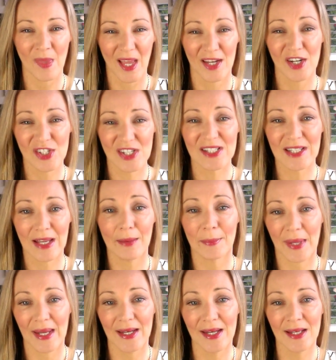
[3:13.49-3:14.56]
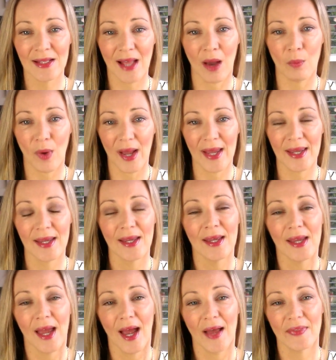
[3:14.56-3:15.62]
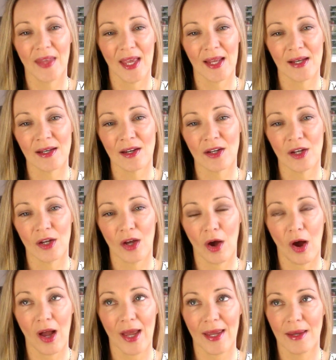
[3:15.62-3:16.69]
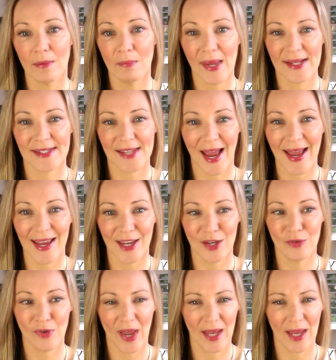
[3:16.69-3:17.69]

And I just kept eating that way. And then I met Dave,